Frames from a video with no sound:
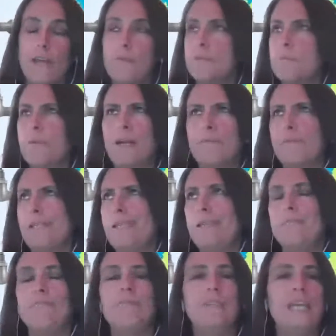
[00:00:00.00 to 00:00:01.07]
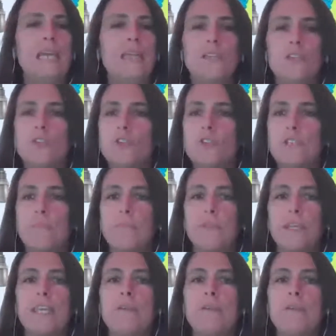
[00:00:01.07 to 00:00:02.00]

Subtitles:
I was probably 10-ish or something.